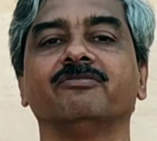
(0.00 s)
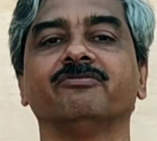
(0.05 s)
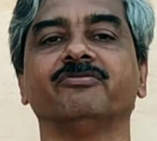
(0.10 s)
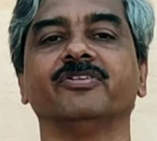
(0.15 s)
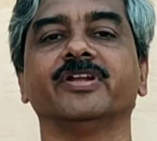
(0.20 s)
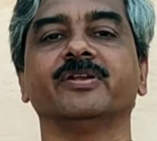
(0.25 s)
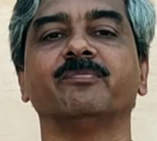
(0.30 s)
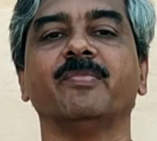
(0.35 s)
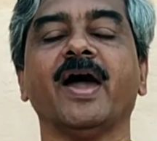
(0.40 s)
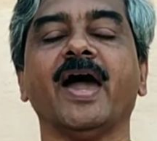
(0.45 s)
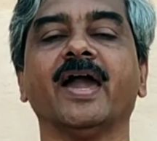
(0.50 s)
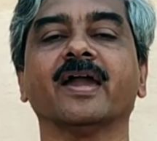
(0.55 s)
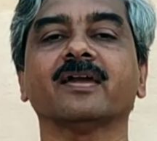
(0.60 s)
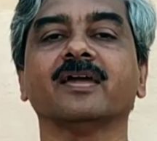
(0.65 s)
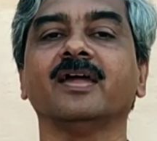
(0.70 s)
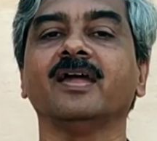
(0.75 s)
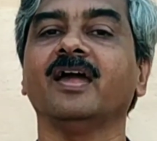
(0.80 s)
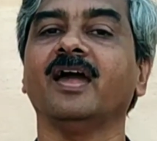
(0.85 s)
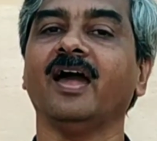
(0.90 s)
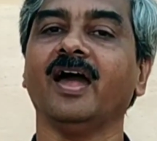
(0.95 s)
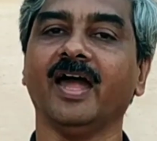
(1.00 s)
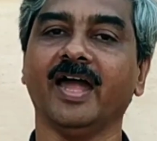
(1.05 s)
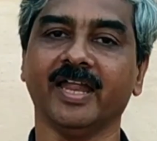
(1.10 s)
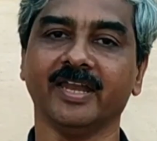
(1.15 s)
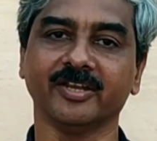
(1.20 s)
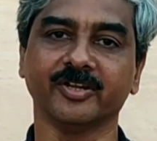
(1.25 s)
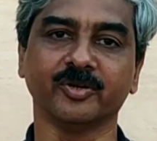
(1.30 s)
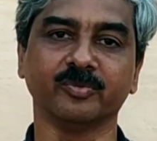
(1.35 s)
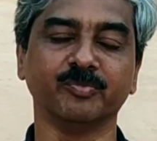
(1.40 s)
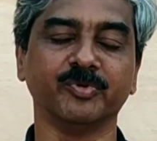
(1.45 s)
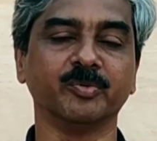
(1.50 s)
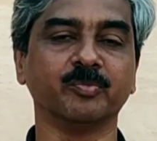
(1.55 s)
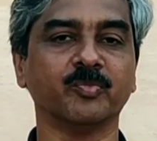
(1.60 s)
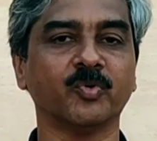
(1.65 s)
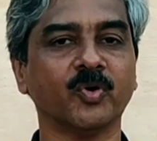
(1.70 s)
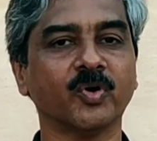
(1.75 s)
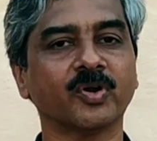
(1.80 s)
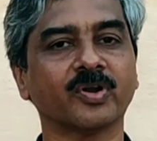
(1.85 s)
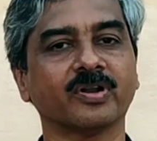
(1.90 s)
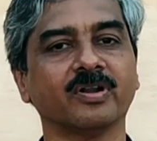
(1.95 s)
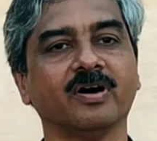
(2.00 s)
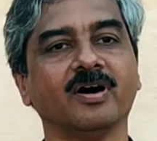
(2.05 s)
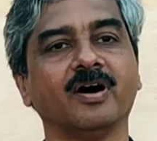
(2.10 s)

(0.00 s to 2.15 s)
feedback, and it will be more